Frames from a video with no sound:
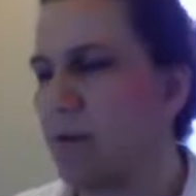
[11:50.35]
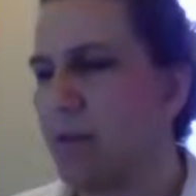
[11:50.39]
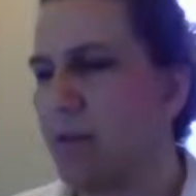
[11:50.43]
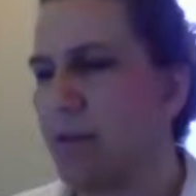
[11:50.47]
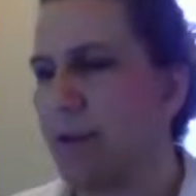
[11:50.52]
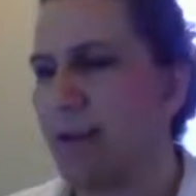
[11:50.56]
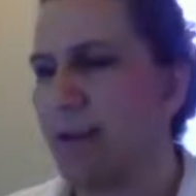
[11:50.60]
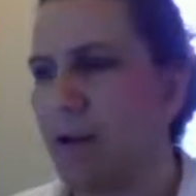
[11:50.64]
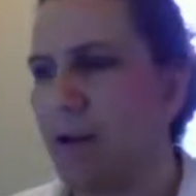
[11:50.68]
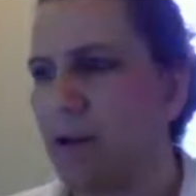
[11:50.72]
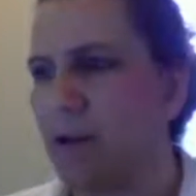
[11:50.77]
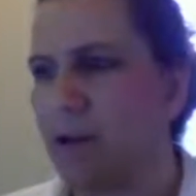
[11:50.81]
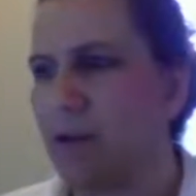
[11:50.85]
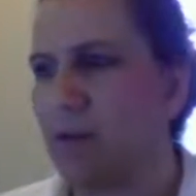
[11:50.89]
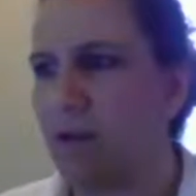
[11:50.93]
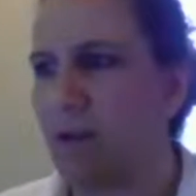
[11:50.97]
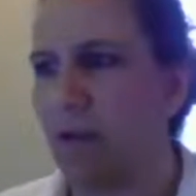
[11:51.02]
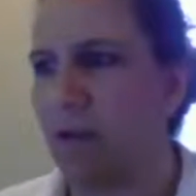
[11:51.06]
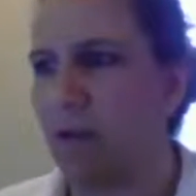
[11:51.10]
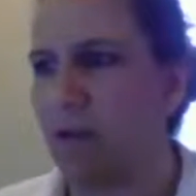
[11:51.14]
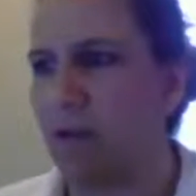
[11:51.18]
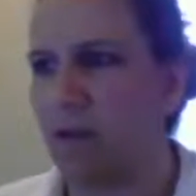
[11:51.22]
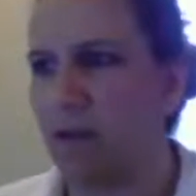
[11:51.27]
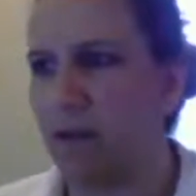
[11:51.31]
And how do you
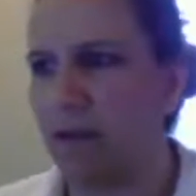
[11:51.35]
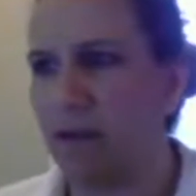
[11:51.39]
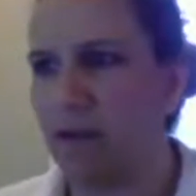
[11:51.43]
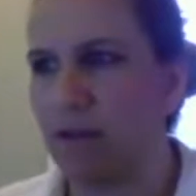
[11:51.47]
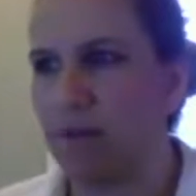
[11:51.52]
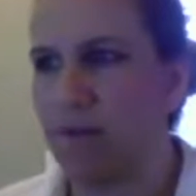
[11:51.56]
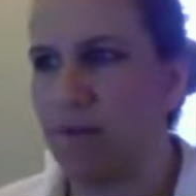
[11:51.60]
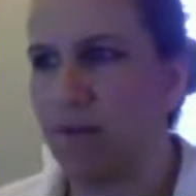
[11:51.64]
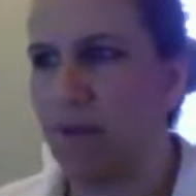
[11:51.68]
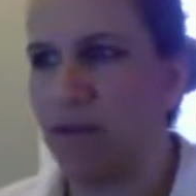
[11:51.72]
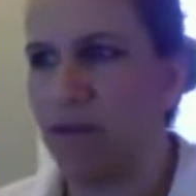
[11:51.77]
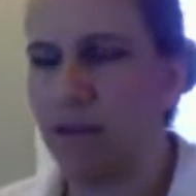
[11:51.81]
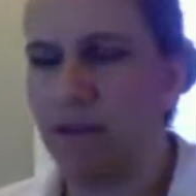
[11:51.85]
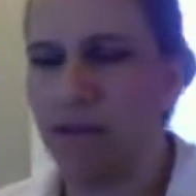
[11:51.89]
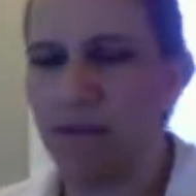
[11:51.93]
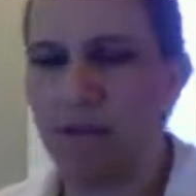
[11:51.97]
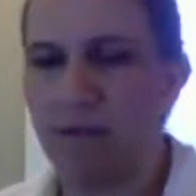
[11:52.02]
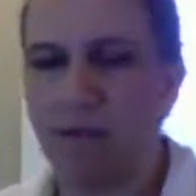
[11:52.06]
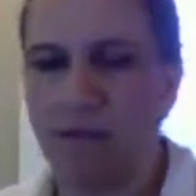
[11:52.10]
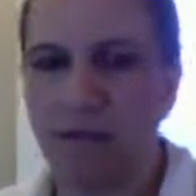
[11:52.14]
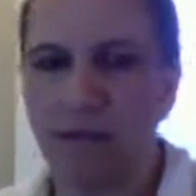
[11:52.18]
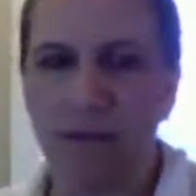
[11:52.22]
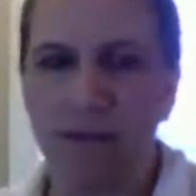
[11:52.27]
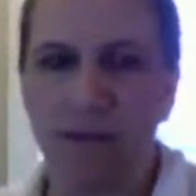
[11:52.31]
calculate the mean?
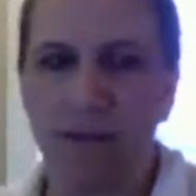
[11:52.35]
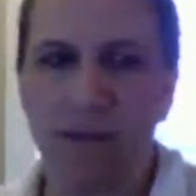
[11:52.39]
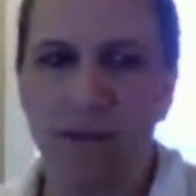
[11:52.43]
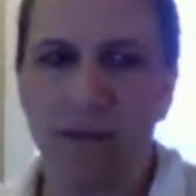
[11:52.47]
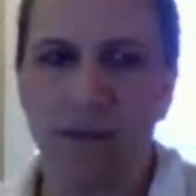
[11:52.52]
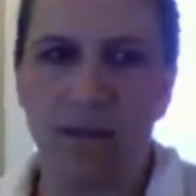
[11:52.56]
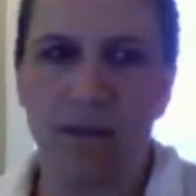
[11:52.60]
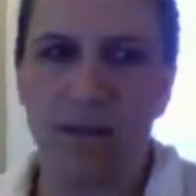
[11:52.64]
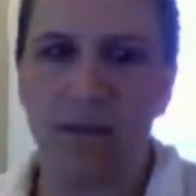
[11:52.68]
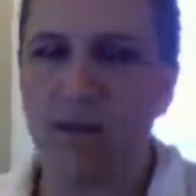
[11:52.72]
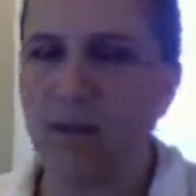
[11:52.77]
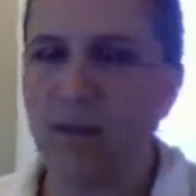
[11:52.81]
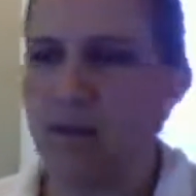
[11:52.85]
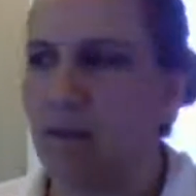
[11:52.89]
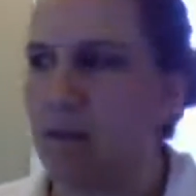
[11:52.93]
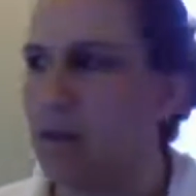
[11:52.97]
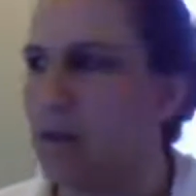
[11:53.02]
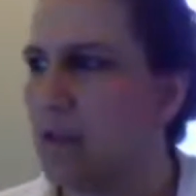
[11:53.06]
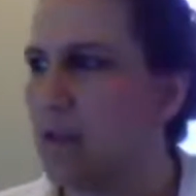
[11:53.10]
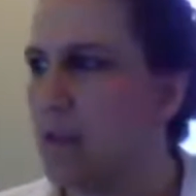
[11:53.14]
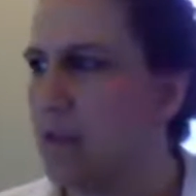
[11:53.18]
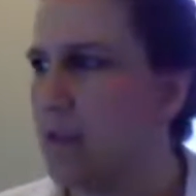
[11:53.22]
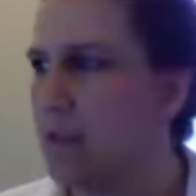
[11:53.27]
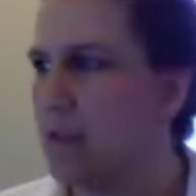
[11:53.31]

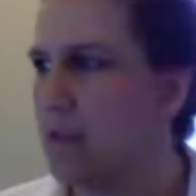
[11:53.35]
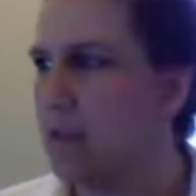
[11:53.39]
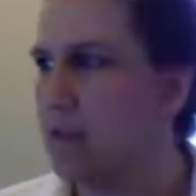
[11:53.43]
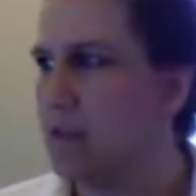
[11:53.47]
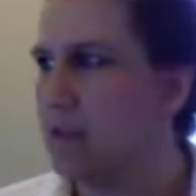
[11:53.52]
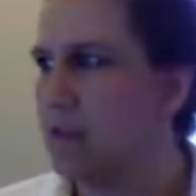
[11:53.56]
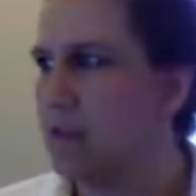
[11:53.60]
Again?